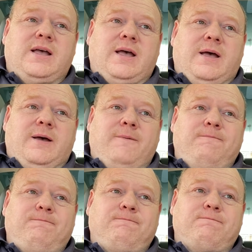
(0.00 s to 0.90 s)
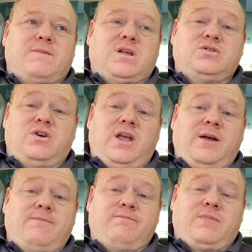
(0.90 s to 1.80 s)
That's
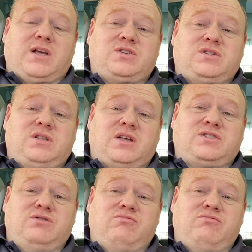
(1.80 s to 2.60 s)
the